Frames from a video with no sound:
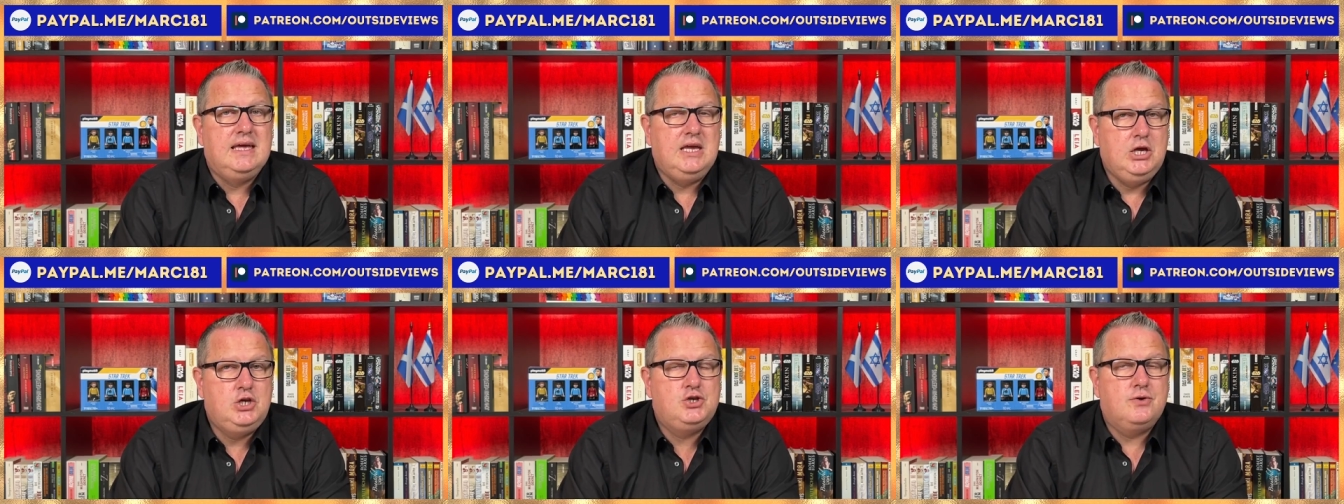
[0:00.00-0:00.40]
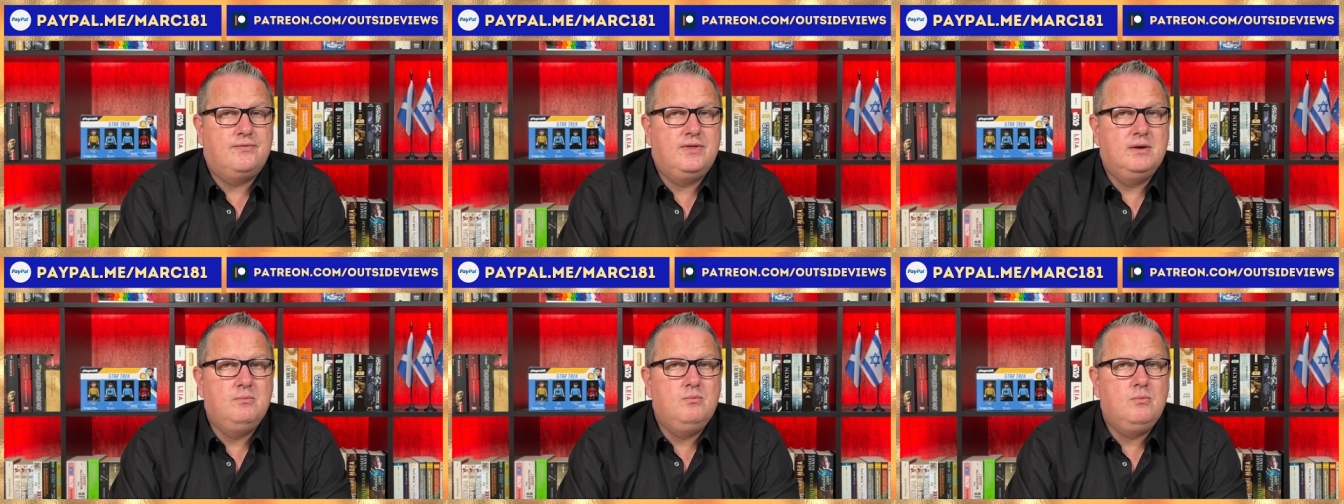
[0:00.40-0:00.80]
Each
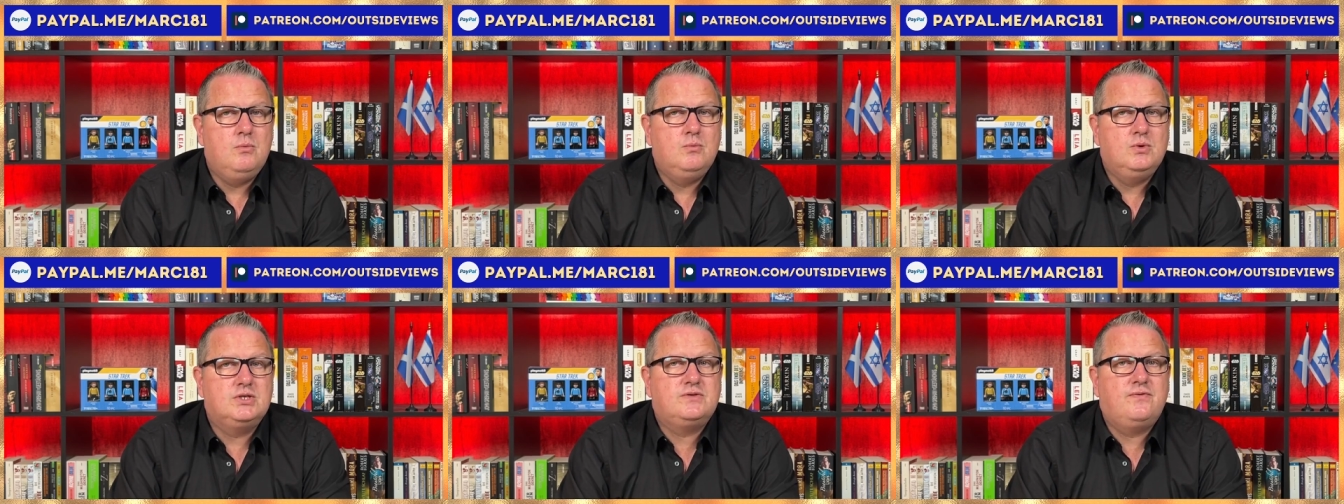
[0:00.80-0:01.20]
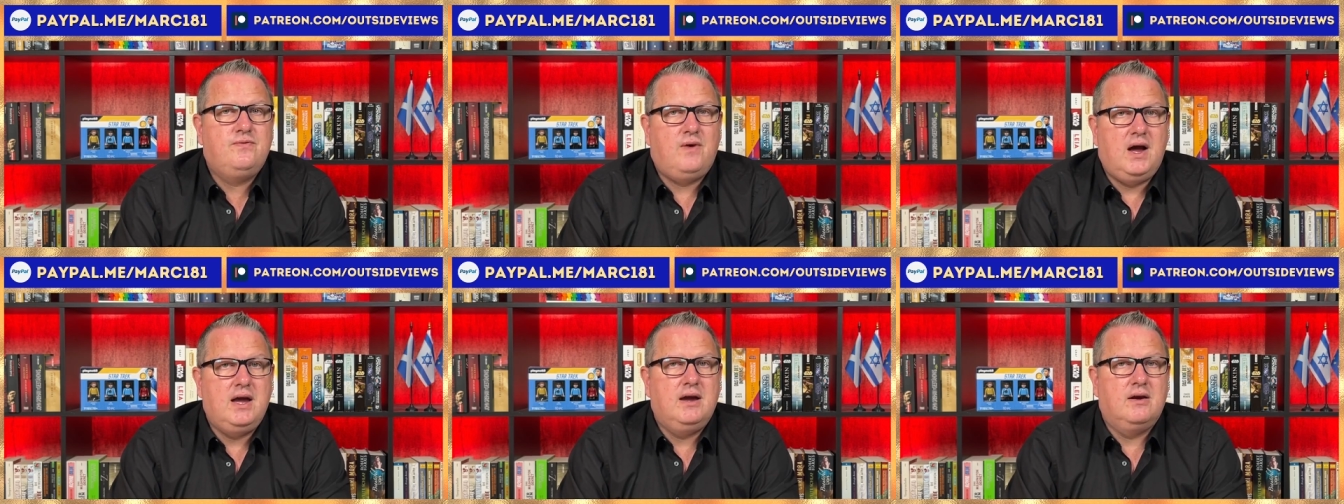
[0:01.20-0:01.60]
of them was
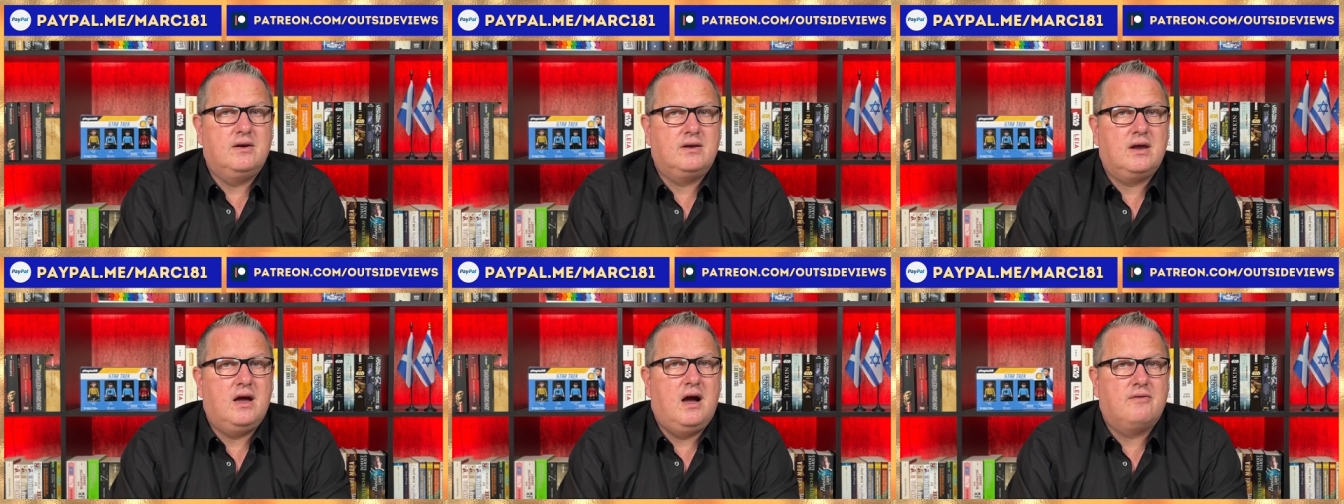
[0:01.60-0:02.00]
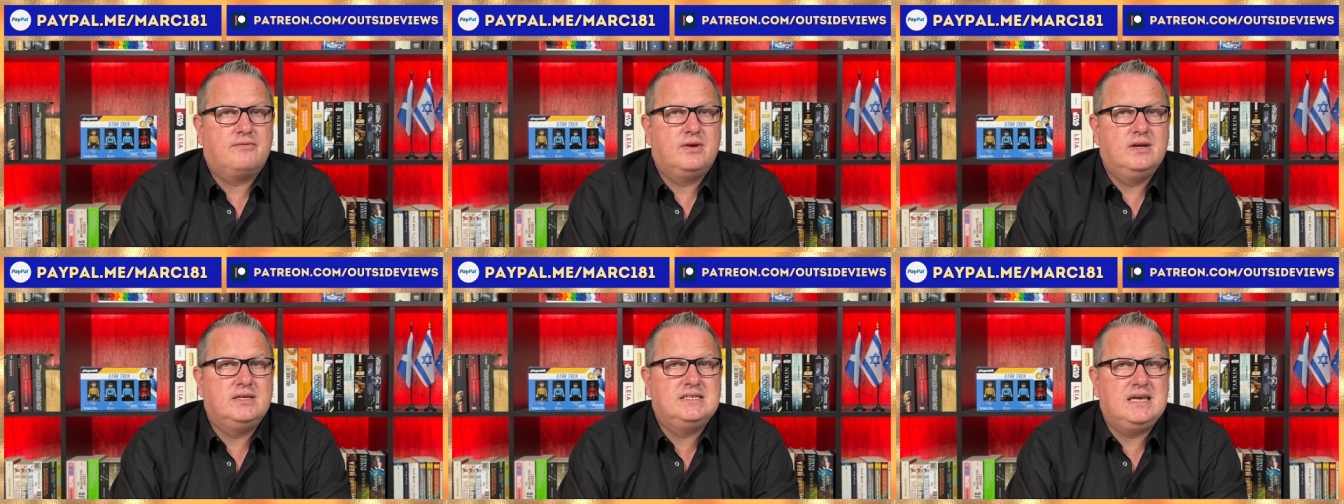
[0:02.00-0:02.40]
fired
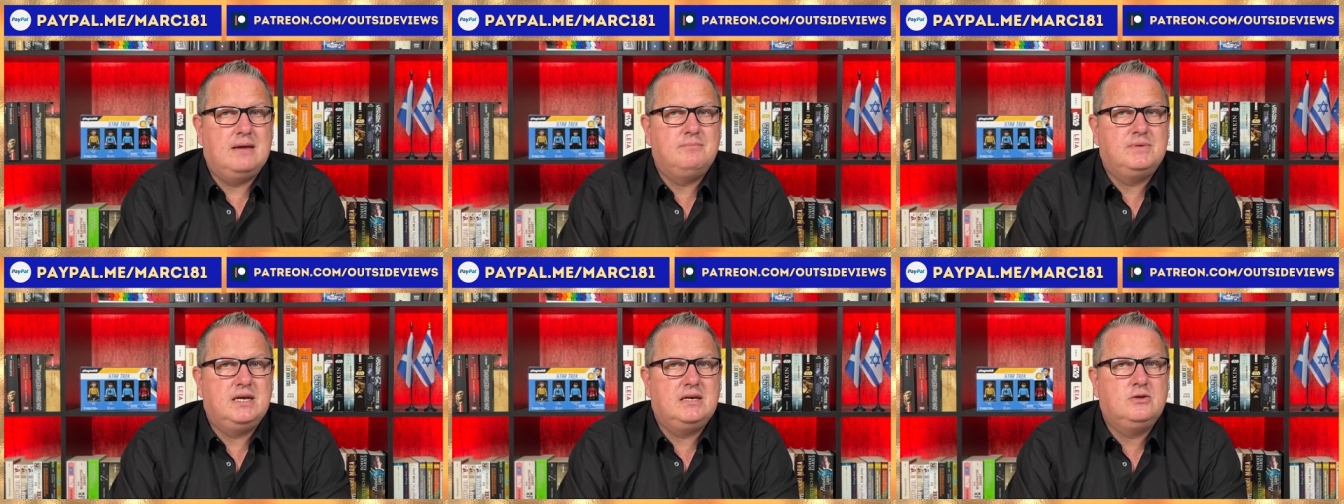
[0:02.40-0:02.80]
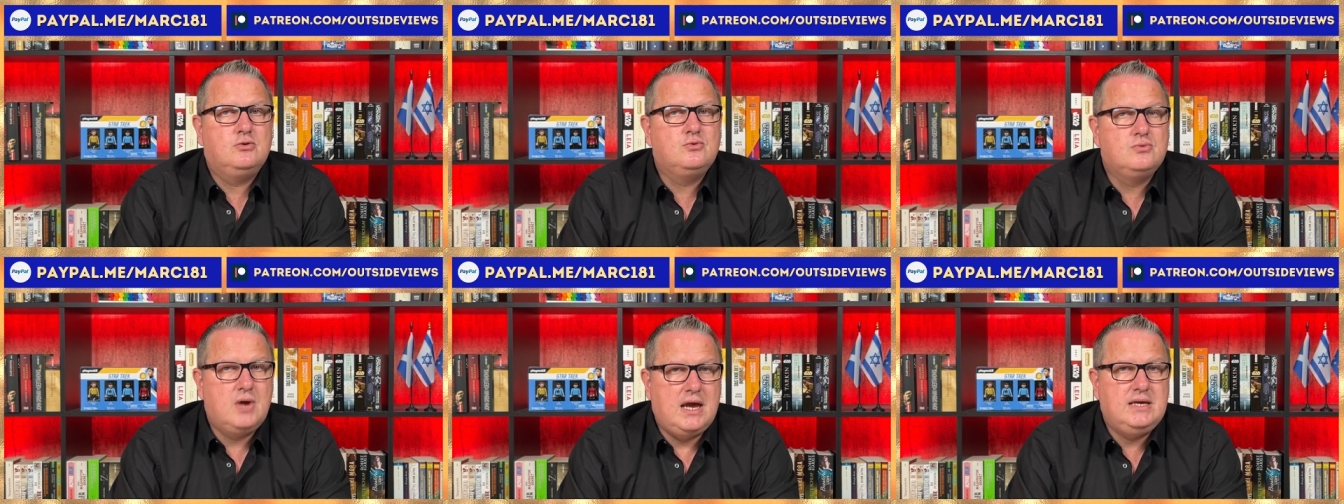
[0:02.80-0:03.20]
after attempting
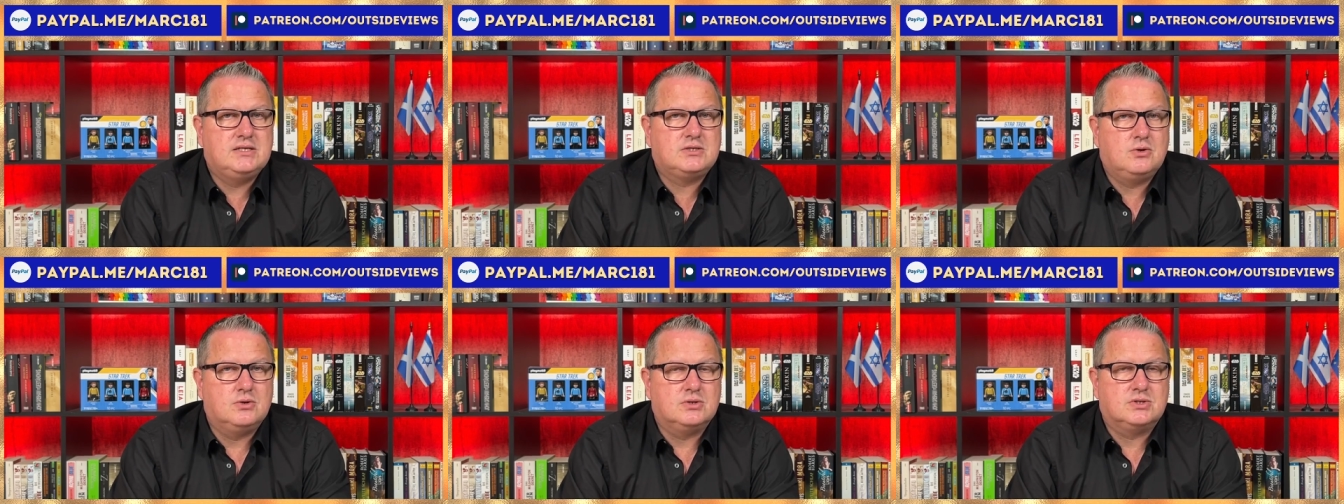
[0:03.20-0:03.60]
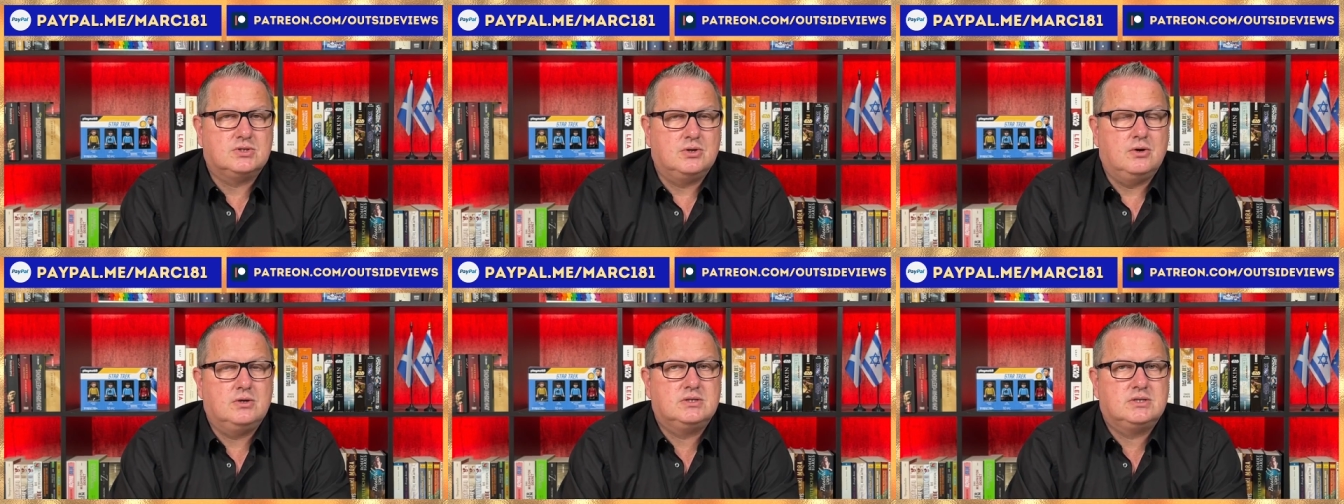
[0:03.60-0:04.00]
to raise
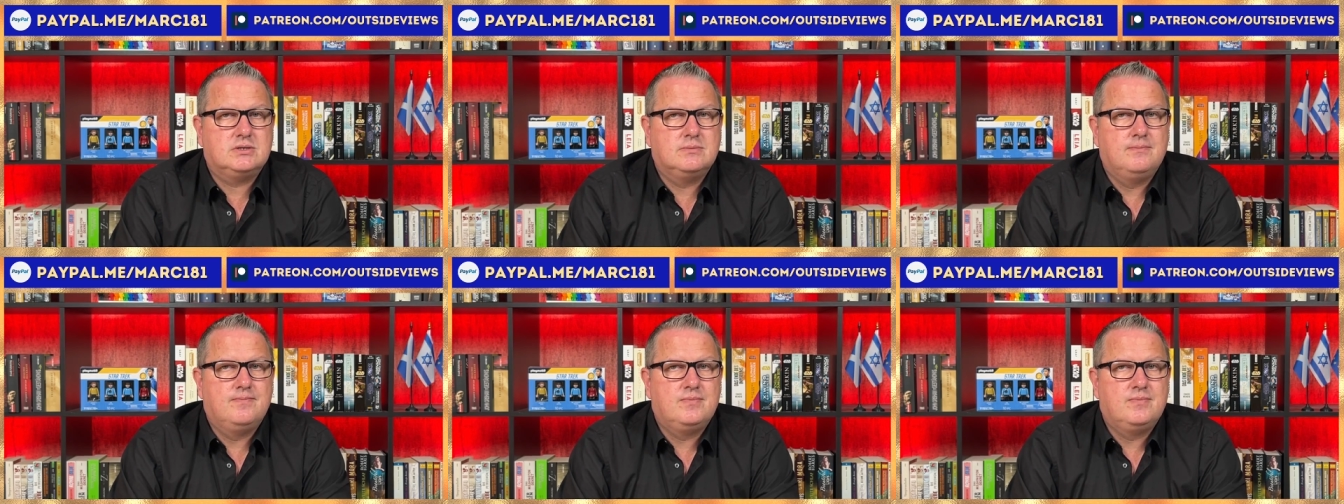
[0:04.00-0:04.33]
concerns.